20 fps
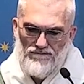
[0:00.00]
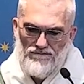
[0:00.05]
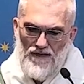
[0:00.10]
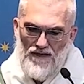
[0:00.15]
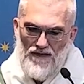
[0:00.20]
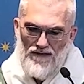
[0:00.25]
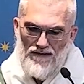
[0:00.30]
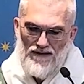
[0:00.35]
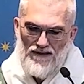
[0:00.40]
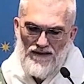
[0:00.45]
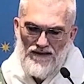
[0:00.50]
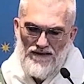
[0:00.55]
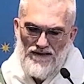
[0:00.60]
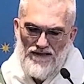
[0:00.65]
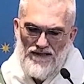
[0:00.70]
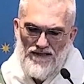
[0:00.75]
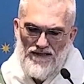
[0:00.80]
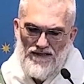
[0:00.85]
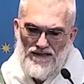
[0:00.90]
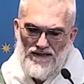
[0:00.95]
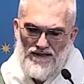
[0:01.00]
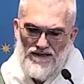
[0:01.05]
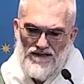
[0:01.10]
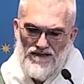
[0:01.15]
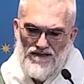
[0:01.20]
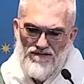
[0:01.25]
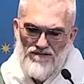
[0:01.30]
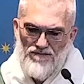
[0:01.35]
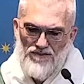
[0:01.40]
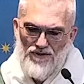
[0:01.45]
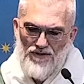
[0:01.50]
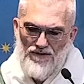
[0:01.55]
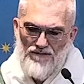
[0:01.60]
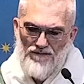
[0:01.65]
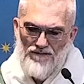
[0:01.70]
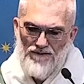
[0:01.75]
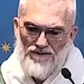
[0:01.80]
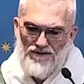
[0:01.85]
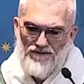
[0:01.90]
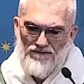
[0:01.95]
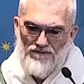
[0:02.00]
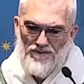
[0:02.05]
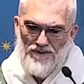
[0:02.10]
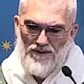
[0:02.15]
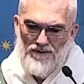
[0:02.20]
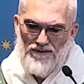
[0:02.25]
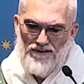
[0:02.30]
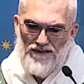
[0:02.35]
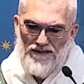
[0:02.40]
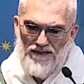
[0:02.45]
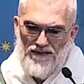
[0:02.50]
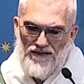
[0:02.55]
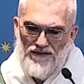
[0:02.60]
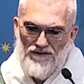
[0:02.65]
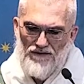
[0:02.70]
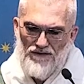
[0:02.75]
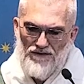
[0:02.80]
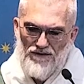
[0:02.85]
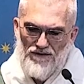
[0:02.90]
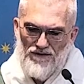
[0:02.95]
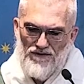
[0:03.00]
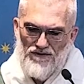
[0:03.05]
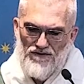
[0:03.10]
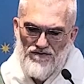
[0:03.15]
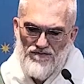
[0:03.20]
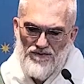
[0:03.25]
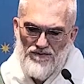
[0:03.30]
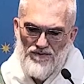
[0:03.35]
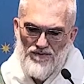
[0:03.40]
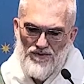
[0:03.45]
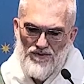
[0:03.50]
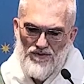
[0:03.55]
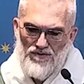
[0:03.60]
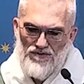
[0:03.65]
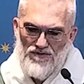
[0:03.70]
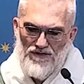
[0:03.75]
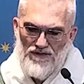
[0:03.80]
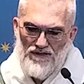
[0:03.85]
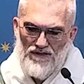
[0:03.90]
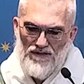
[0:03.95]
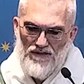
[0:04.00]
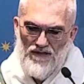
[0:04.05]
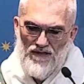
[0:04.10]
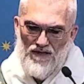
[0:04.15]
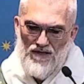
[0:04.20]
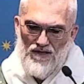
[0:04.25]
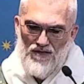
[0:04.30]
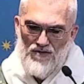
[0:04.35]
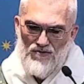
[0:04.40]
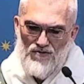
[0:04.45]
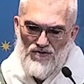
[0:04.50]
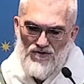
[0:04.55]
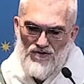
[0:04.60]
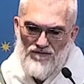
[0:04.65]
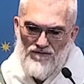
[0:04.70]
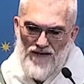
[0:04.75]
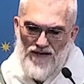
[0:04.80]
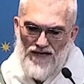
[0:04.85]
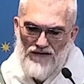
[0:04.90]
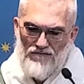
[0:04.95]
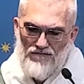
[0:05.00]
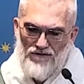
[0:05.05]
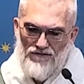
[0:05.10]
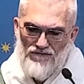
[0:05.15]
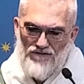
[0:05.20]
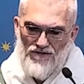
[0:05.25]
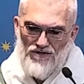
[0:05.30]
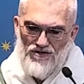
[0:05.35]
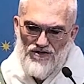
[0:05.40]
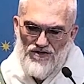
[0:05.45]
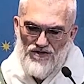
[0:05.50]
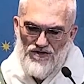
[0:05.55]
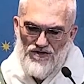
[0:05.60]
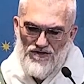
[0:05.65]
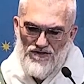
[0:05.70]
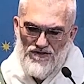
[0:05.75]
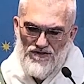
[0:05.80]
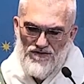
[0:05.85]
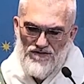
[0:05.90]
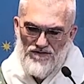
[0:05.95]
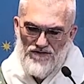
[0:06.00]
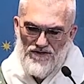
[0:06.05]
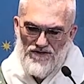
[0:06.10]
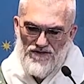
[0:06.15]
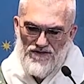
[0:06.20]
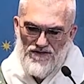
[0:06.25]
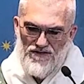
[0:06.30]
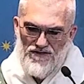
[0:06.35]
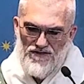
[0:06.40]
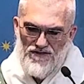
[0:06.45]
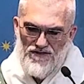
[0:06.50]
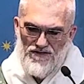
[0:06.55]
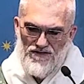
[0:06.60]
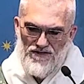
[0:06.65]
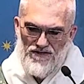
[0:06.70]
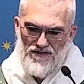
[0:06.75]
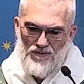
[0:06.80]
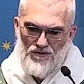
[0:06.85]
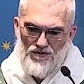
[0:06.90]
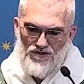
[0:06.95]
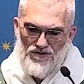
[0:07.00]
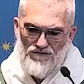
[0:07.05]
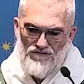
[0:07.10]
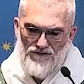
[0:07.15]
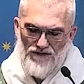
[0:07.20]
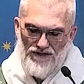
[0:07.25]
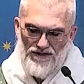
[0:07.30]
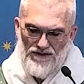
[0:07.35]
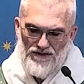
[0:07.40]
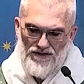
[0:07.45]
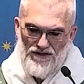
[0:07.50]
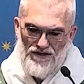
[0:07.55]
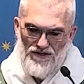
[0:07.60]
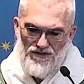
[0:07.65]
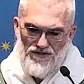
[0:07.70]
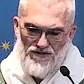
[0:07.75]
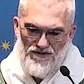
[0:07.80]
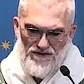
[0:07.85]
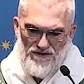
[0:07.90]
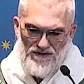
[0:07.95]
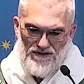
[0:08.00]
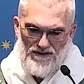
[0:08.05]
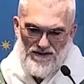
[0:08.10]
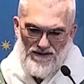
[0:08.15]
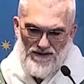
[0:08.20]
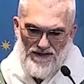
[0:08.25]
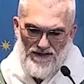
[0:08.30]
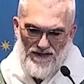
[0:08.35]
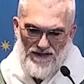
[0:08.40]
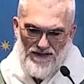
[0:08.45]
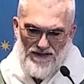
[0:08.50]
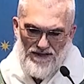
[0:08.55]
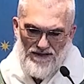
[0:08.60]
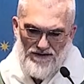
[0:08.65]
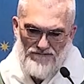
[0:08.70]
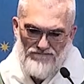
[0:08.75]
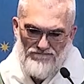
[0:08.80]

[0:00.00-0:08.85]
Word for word: The Connecticut Department of Public Health is proposing dramatic revisions to existing abortion regulations in Connecticut,